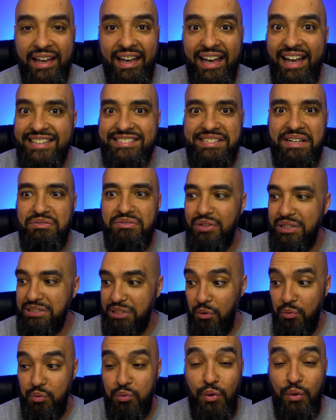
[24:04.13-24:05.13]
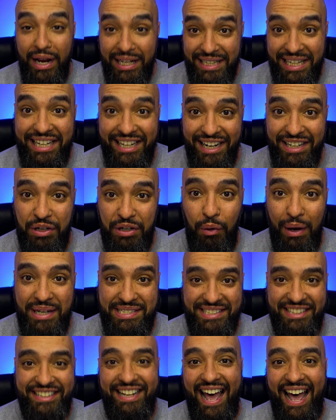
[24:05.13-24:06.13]
it's a it's a really good
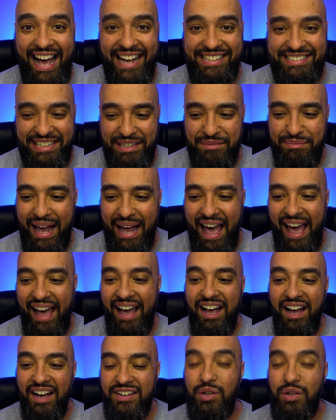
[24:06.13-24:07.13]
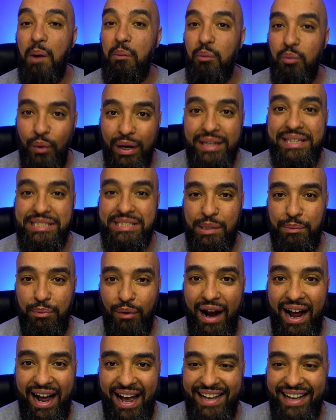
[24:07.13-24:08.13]
question to ask him that. So I'm really
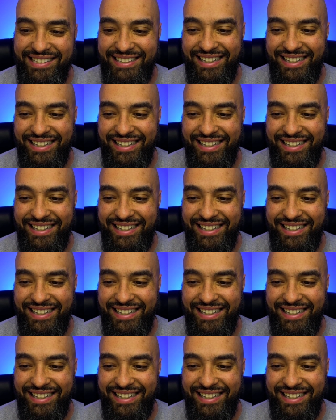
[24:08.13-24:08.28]
surprised